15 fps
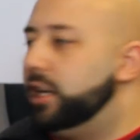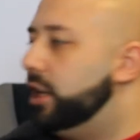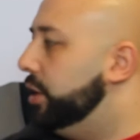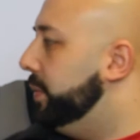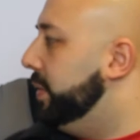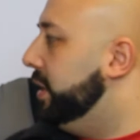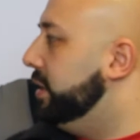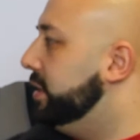I'll
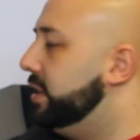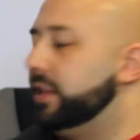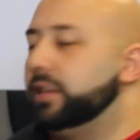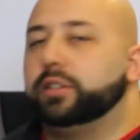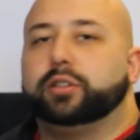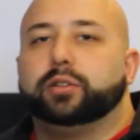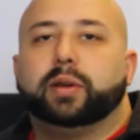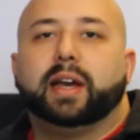be
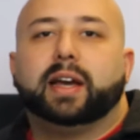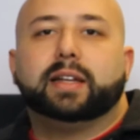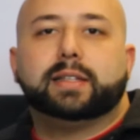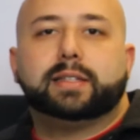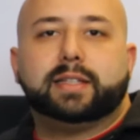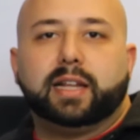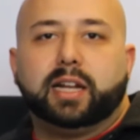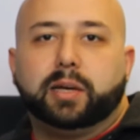telling you how to
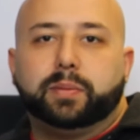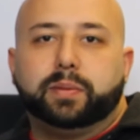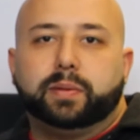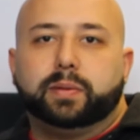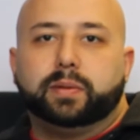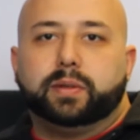set up